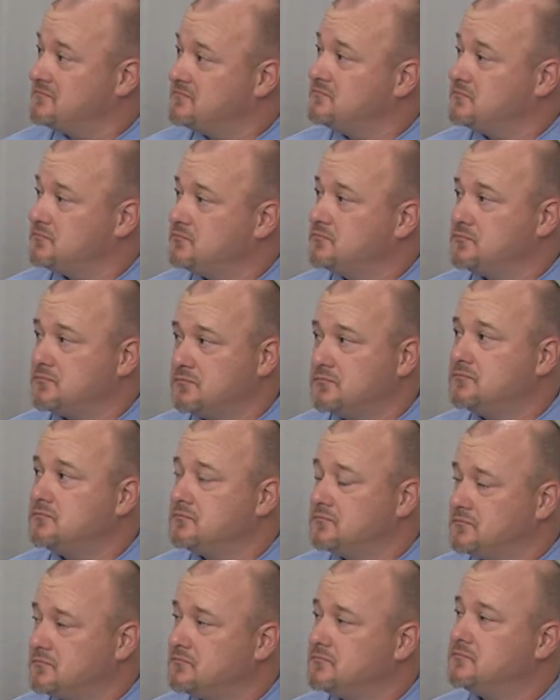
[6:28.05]

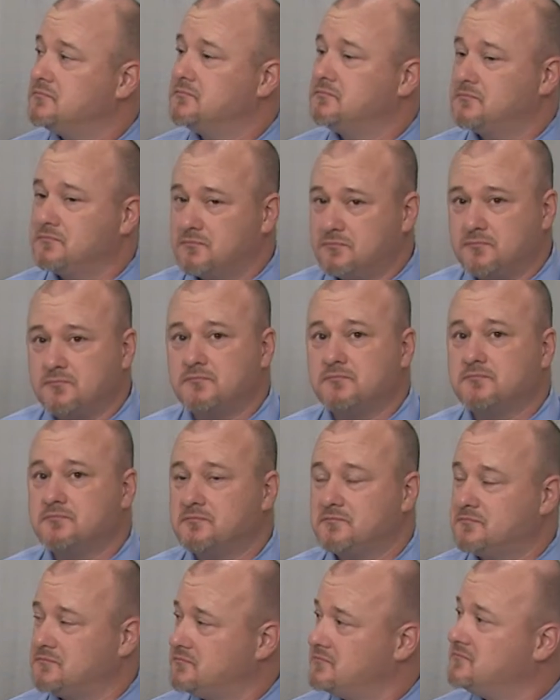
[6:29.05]

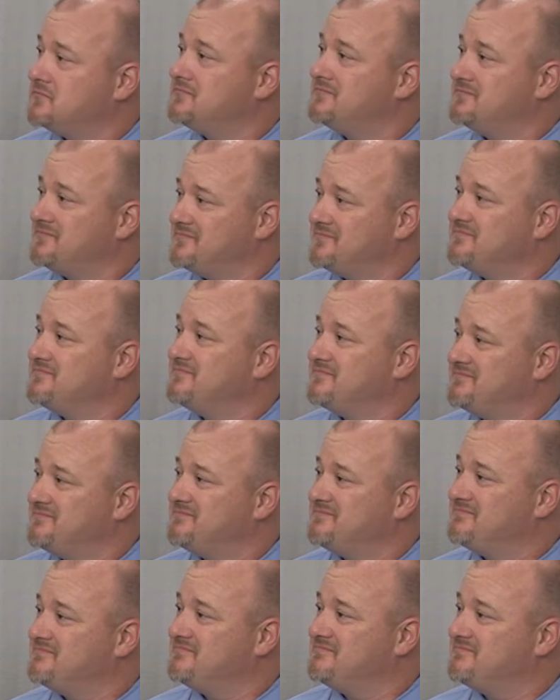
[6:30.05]

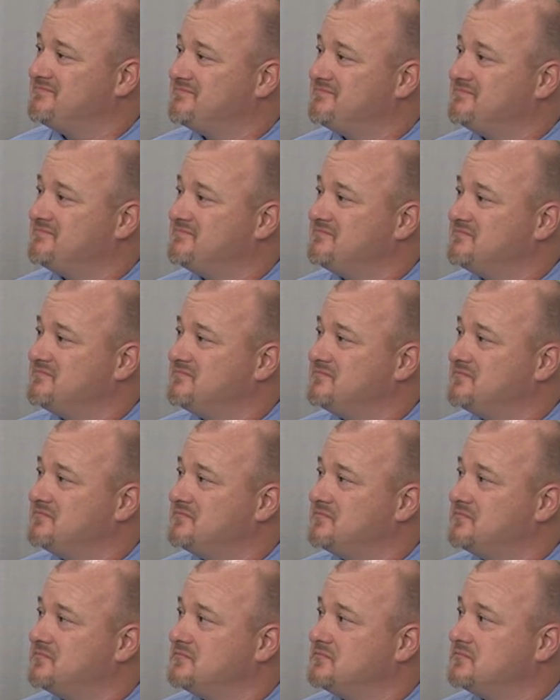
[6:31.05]

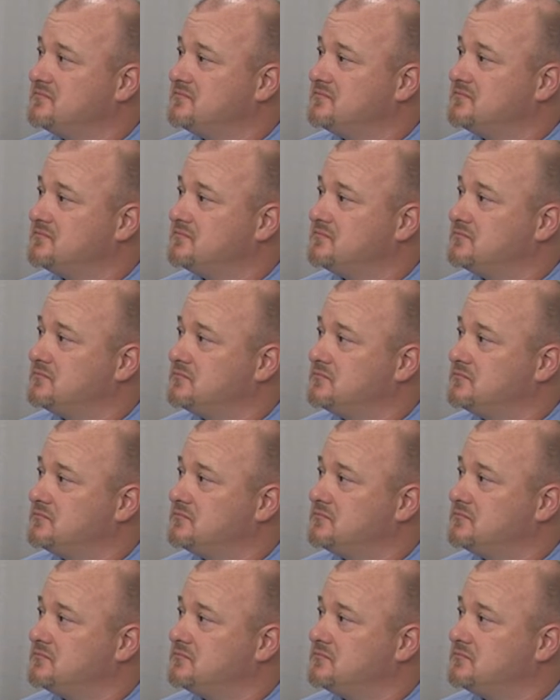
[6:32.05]
(not speaking)